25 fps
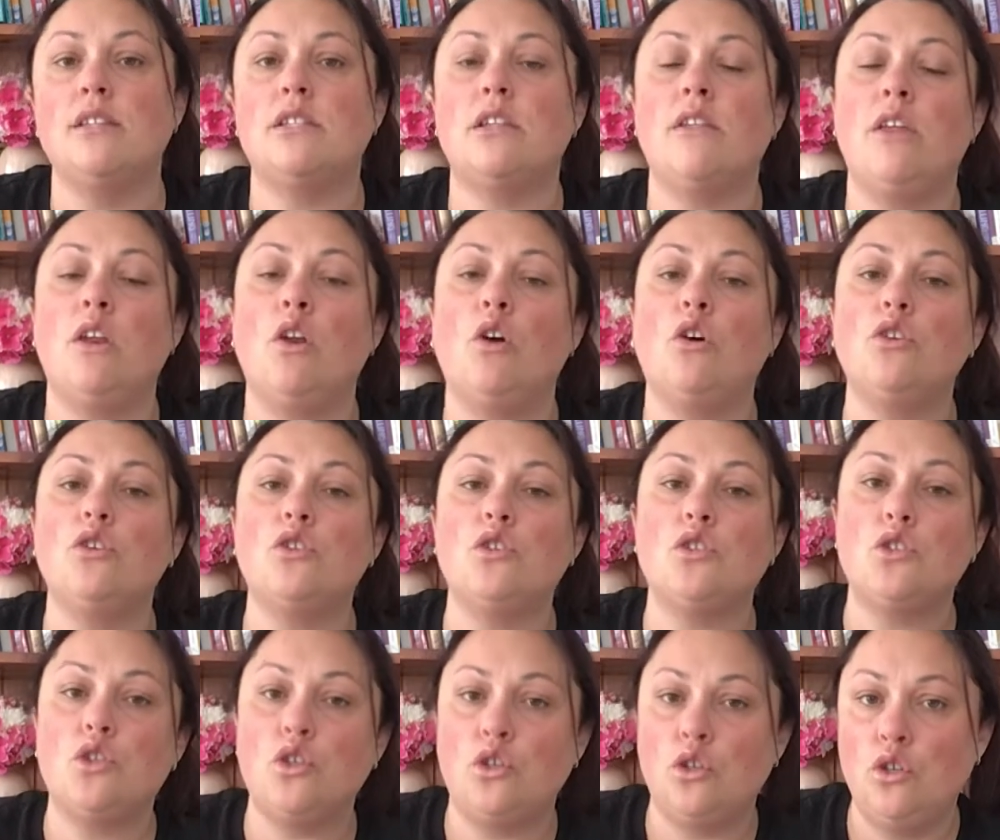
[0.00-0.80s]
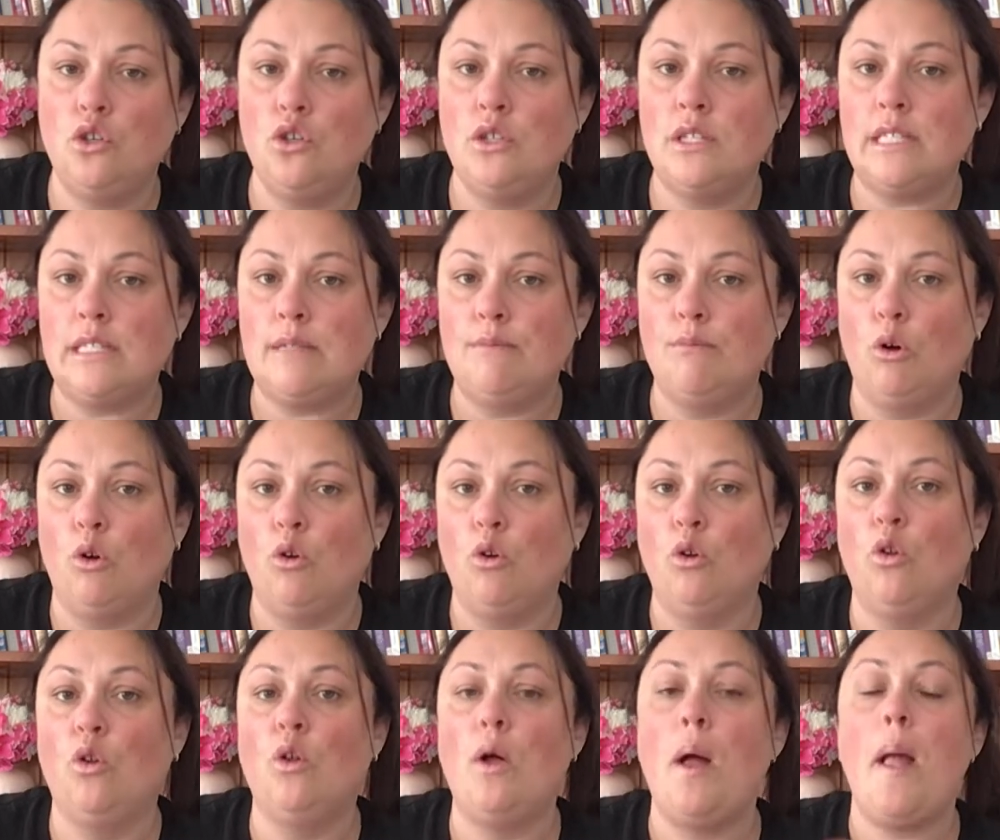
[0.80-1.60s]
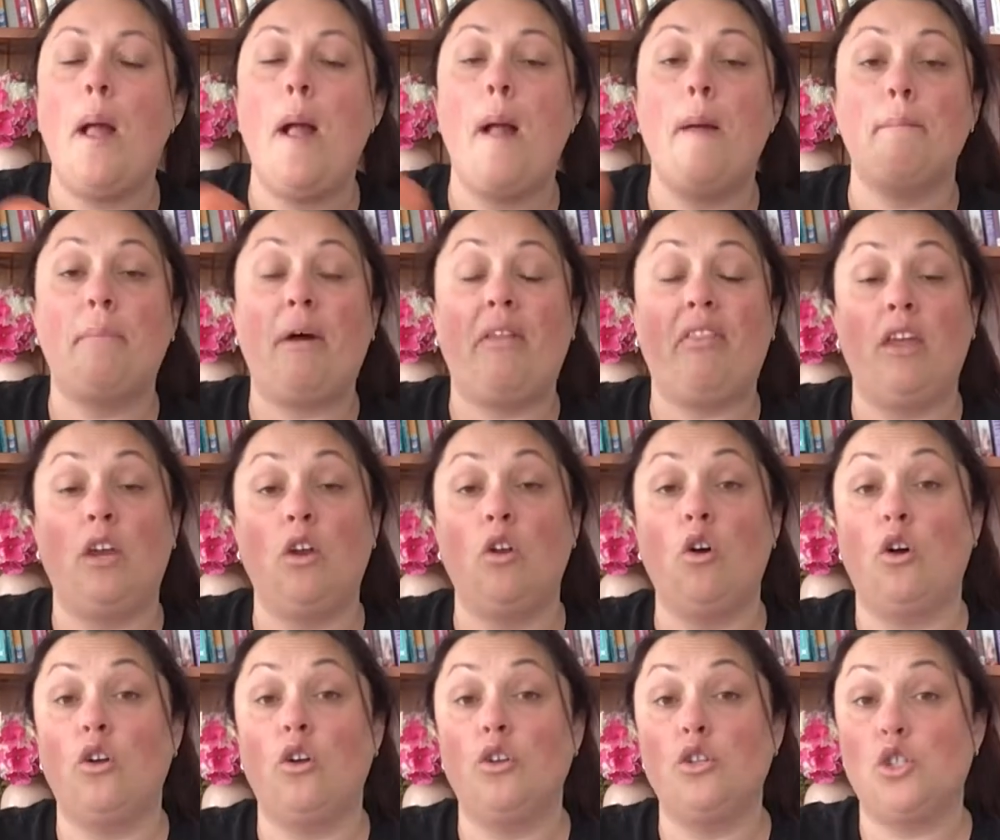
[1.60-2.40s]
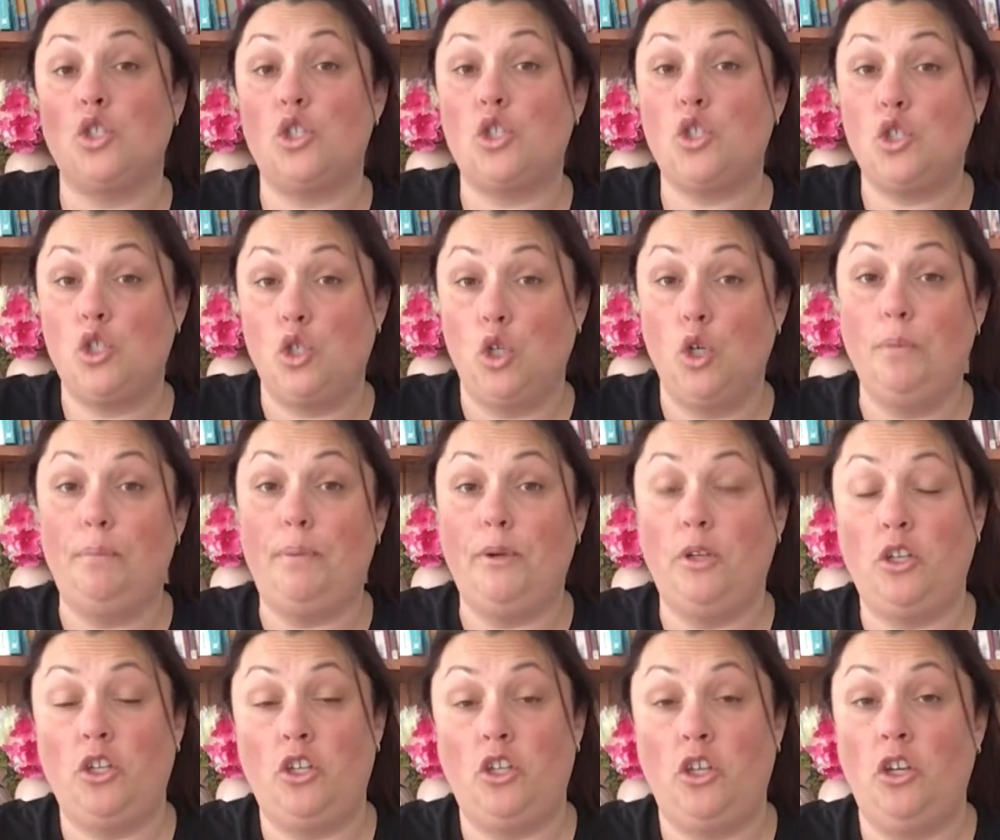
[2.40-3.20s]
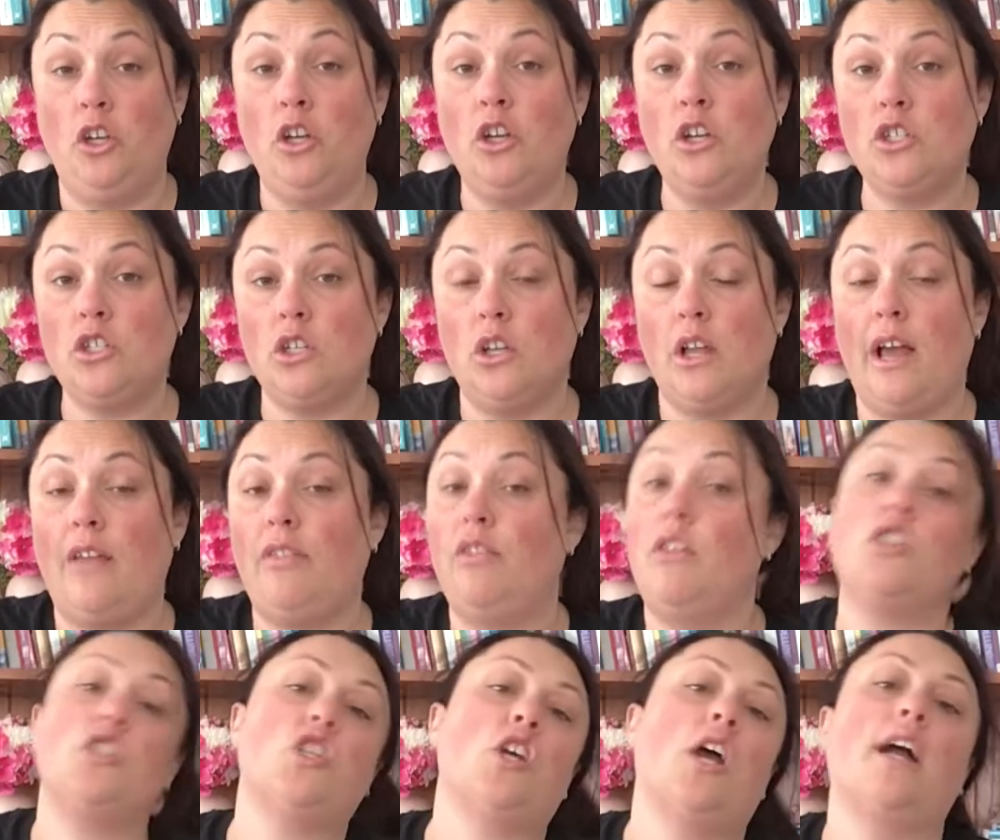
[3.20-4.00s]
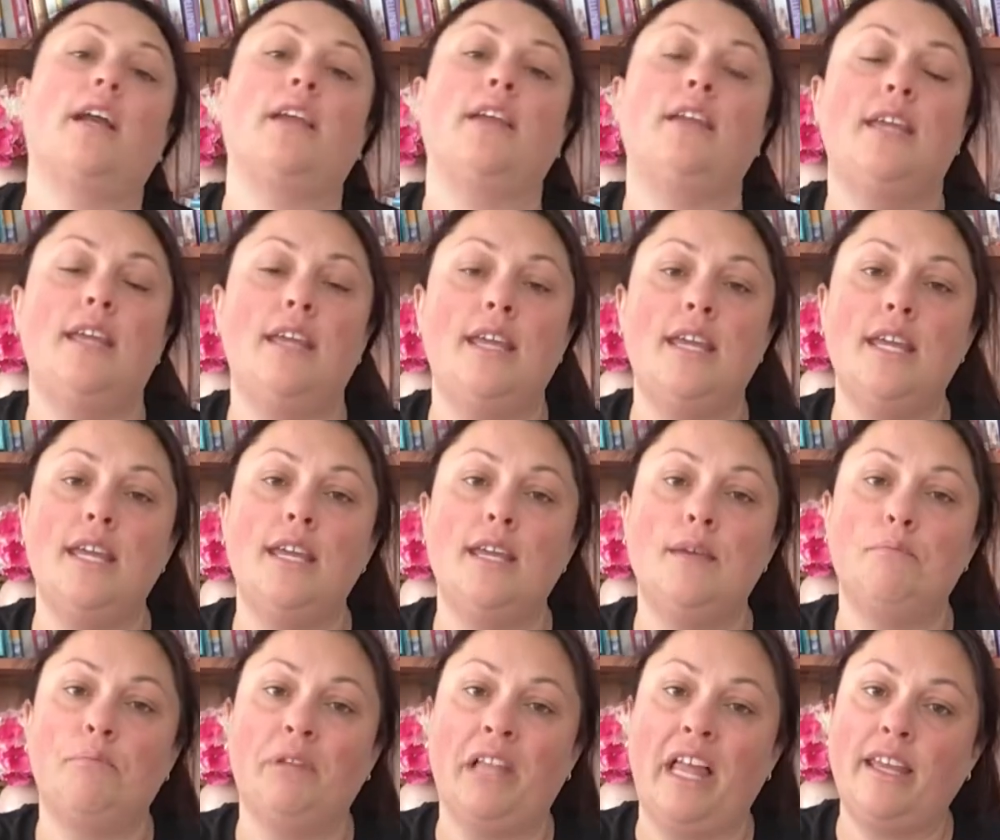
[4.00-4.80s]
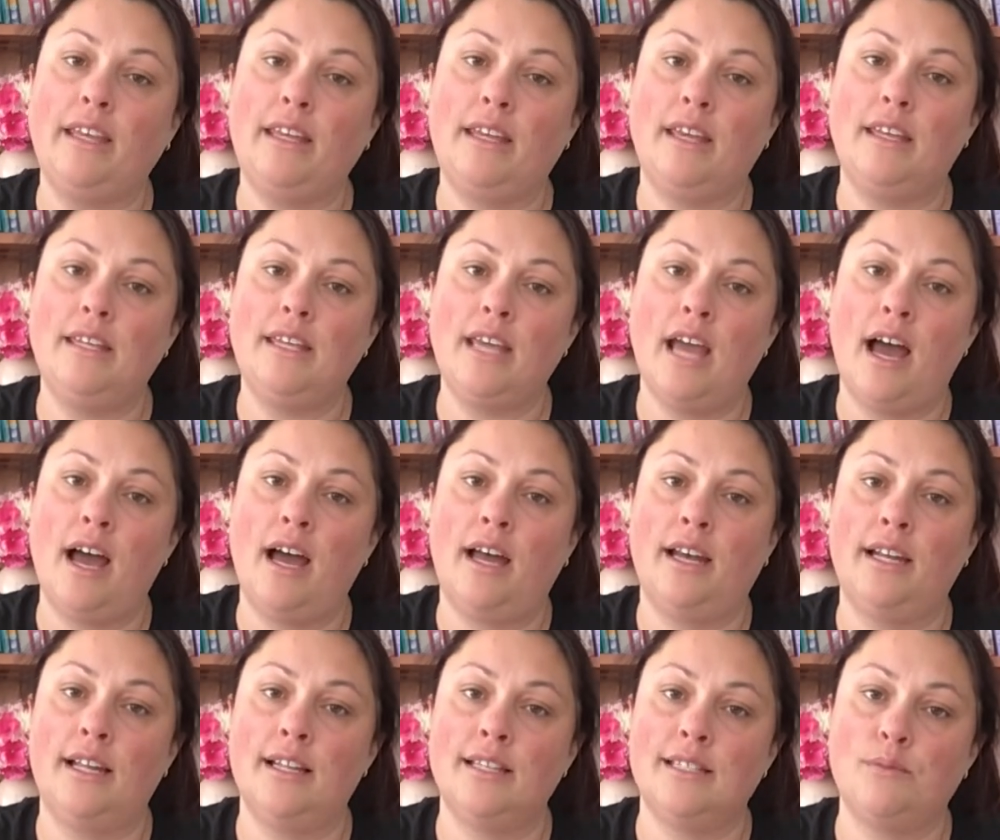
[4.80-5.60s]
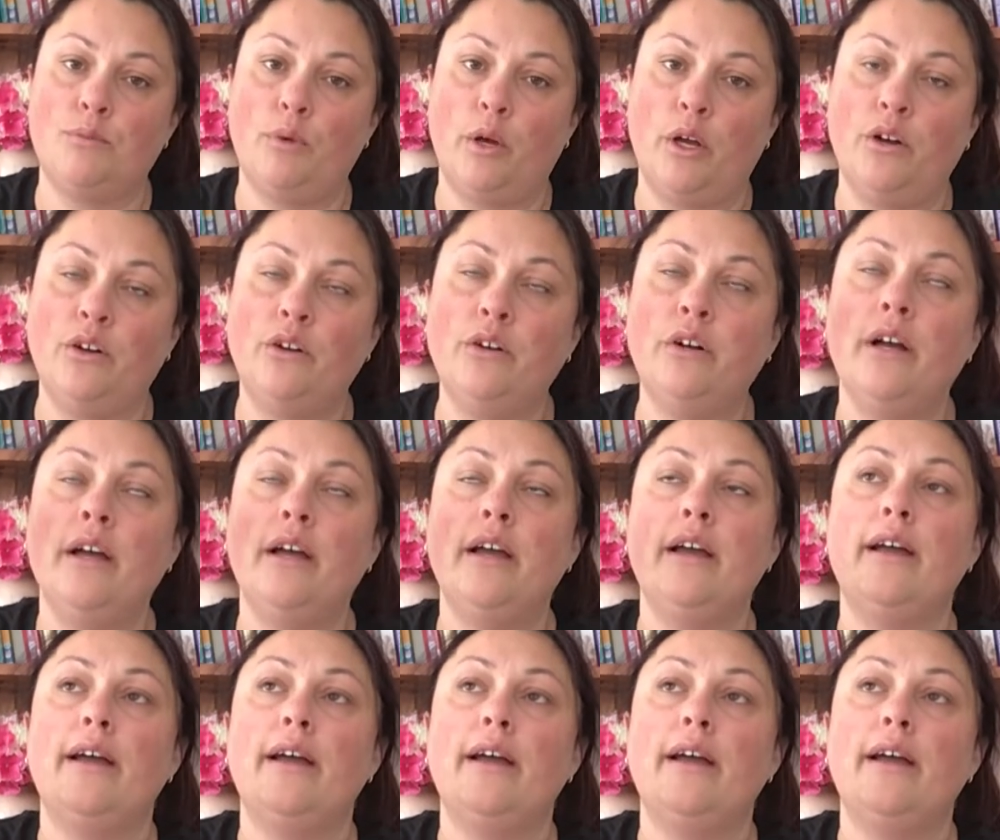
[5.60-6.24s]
So they're not too small, but they're not super huge, like the chunky blanket yarn as well.